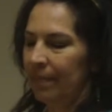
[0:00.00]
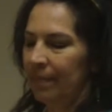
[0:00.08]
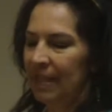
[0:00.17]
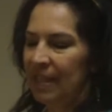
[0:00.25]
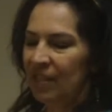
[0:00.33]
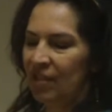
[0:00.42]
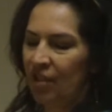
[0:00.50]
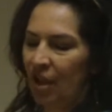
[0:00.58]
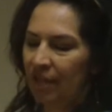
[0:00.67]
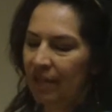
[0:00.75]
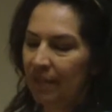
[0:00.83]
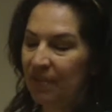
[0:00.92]
This
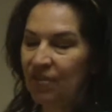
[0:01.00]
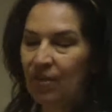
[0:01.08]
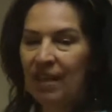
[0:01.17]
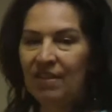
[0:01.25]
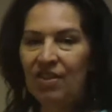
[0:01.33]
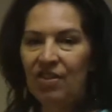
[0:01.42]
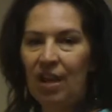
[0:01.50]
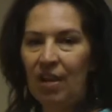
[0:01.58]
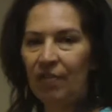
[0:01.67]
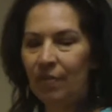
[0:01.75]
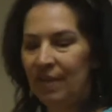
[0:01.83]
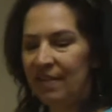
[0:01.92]
doll demonstrates a
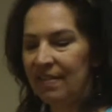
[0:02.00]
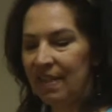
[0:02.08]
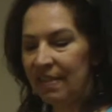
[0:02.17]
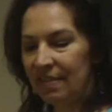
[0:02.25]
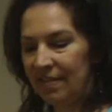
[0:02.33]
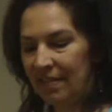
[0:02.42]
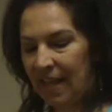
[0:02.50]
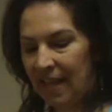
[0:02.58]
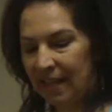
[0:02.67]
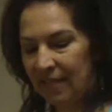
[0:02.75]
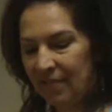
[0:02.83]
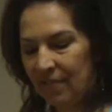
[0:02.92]
child, for instance,
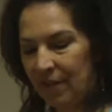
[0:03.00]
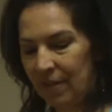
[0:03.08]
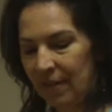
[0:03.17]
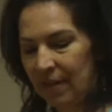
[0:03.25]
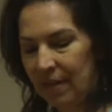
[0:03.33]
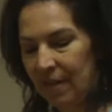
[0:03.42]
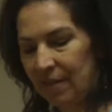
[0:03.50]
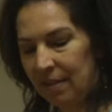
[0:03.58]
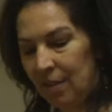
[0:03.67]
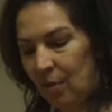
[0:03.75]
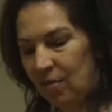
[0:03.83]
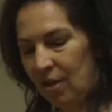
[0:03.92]
that is very
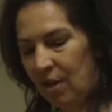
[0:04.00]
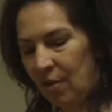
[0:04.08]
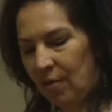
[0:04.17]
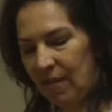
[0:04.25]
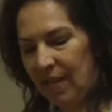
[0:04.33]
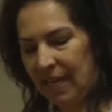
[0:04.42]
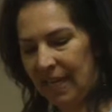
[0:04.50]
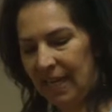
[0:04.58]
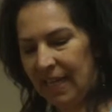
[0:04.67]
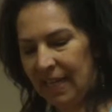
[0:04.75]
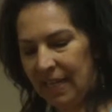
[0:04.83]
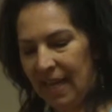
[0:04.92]
low tone
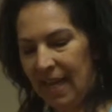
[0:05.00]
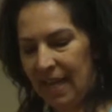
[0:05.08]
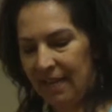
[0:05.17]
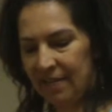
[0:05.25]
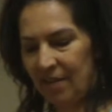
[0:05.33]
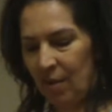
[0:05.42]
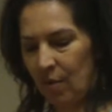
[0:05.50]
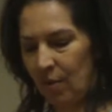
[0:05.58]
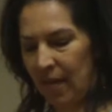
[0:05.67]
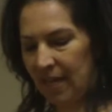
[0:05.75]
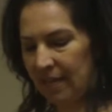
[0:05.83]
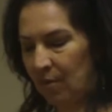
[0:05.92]
and has no
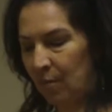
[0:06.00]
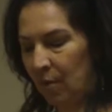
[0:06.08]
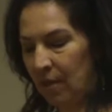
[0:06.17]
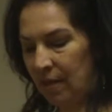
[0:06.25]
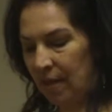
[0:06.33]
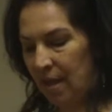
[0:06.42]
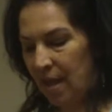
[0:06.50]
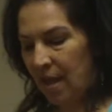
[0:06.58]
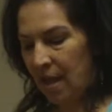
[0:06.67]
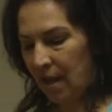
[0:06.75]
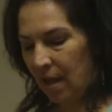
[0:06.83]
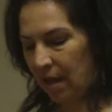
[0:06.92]
head support.
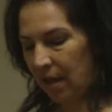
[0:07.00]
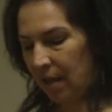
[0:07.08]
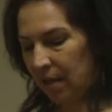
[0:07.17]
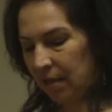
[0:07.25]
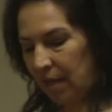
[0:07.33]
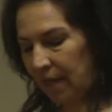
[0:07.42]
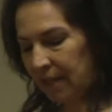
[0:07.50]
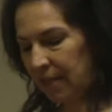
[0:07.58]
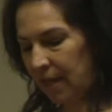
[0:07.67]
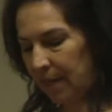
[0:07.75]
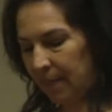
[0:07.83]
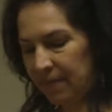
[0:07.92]
A lot of
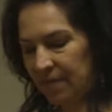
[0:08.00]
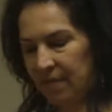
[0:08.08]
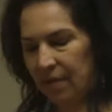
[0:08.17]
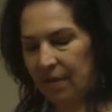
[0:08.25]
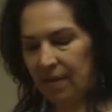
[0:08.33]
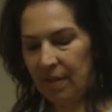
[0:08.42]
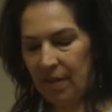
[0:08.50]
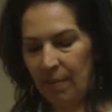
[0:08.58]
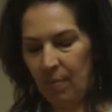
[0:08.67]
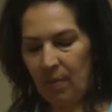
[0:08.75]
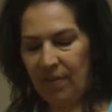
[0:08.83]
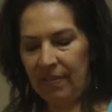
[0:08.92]
times, the
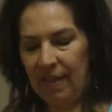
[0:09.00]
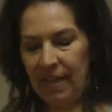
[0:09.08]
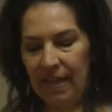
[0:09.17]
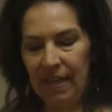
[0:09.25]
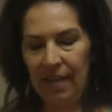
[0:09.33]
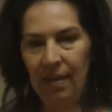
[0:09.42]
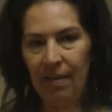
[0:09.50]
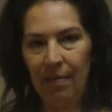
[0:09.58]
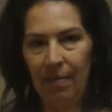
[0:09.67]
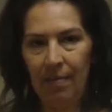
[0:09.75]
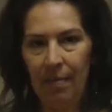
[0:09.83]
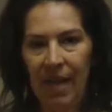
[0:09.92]
number one thing in
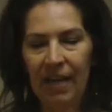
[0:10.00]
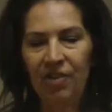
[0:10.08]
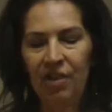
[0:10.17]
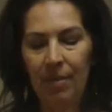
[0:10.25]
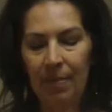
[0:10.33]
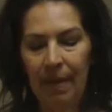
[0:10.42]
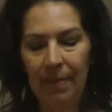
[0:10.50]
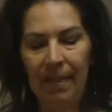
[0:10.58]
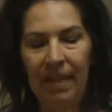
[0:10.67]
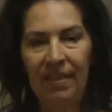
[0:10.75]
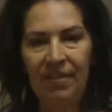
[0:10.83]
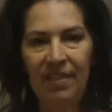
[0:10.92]
managing a baby
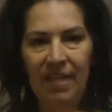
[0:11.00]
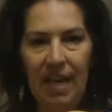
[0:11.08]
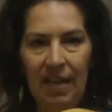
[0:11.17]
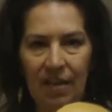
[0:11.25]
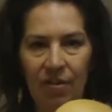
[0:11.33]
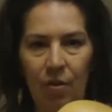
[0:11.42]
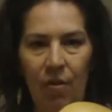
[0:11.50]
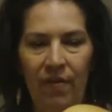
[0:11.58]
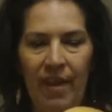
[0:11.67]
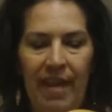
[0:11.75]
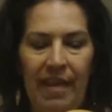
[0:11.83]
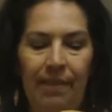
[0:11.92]
is to get control of
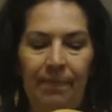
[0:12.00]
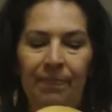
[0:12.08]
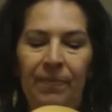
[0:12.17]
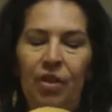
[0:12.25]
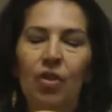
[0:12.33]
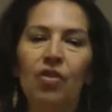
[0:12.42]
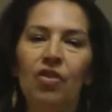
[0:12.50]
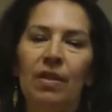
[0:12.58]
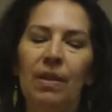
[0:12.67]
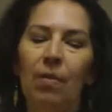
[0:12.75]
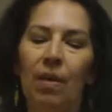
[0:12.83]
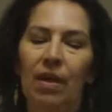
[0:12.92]
the head.
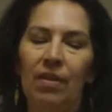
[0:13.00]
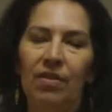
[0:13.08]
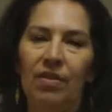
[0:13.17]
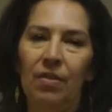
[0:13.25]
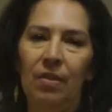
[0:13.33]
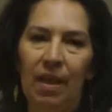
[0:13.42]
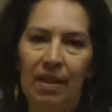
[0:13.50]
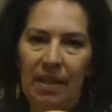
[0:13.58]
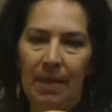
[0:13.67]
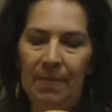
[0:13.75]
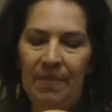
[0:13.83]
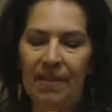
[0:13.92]
Usually what I'll do a lot of
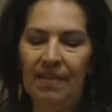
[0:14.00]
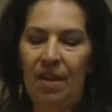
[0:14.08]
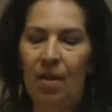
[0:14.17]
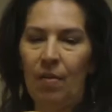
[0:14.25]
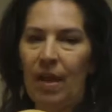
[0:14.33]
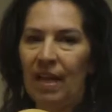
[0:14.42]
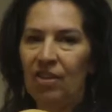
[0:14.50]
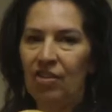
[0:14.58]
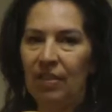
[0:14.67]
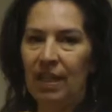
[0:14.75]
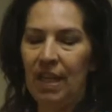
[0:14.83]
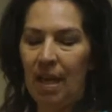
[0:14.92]
times is I'll
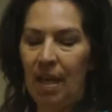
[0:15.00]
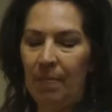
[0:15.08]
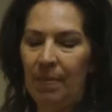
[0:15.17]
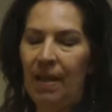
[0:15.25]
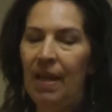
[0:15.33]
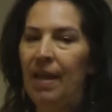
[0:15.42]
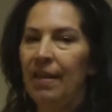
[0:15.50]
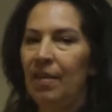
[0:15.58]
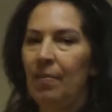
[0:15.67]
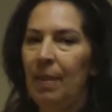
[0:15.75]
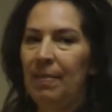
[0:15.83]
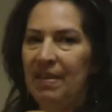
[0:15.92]
actually cup
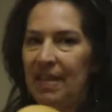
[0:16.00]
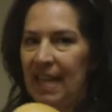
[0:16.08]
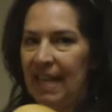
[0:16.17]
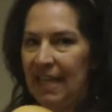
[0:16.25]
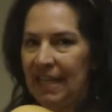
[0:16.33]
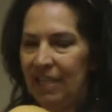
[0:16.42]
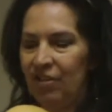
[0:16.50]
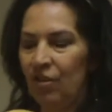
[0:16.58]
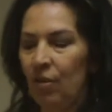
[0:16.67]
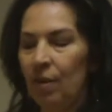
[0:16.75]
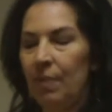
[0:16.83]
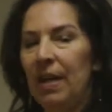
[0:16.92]
the baby's head and
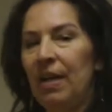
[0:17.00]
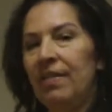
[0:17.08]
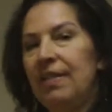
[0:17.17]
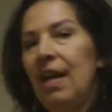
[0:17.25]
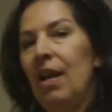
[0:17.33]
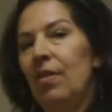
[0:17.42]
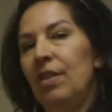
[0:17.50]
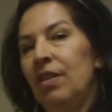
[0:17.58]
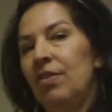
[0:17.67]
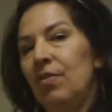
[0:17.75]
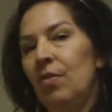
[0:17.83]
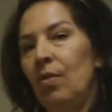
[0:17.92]
show the parents how to
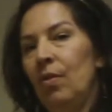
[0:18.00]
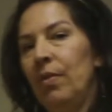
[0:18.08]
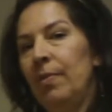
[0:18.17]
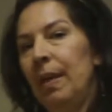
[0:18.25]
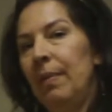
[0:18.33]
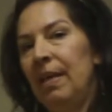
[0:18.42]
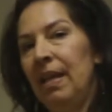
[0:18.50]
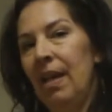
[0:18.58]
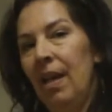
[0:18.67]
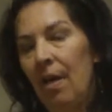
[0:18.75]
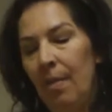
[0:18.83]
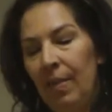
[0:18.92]
control the baby
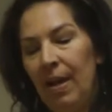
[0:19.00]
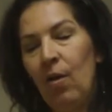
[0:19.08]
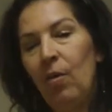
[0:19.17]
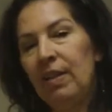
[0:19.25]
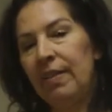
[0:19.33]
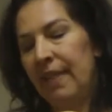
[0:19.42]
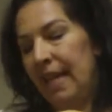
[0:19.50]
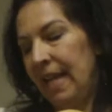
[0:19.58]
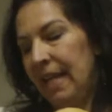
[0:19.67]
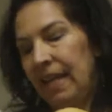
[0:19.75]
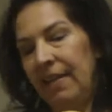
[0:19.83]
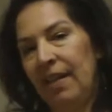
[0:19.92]
by holding the
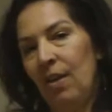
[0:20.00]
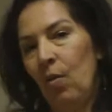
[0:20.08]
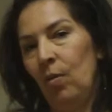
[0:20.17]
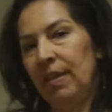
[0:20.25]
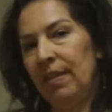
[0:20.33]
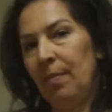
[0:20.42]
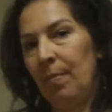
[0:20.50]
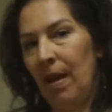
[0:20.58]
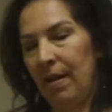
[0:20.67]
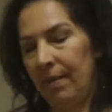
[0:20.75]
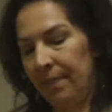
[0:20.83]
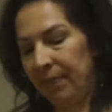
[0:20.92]
head and then holding the
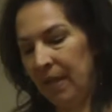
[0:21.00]
bottom.